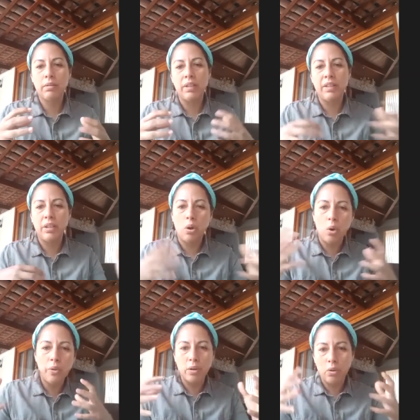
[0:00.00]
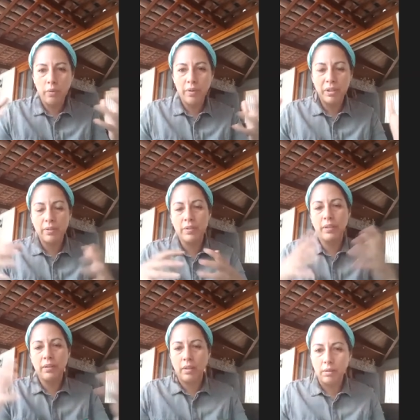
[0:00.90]
in the other governments that
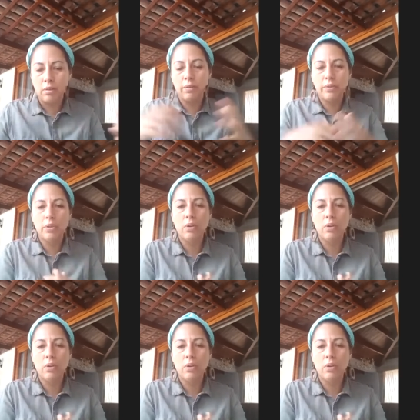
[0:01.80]
also